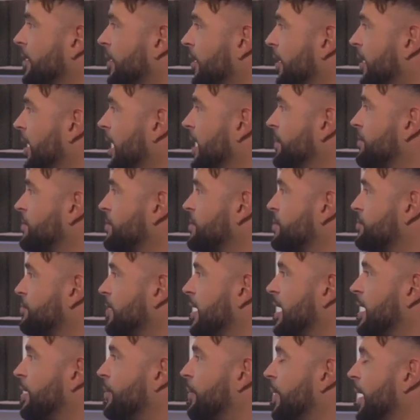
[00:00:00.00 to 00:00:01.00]
I'm
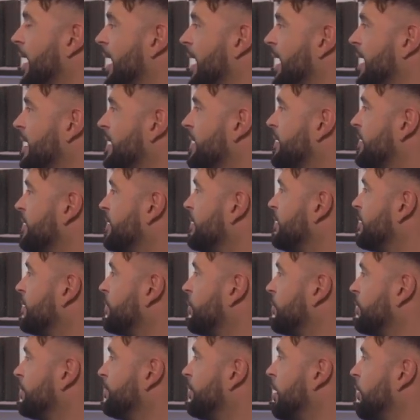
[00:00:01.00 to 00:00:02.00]
straight away
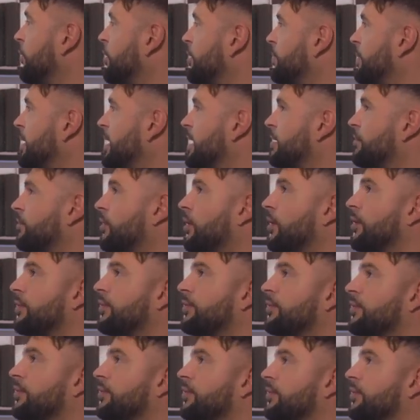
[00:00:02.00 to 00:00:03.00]
got the multimeter
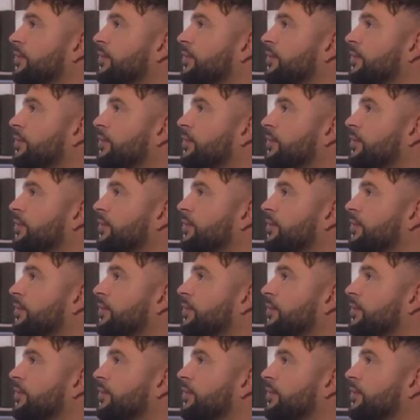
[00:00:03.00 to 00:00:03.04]
on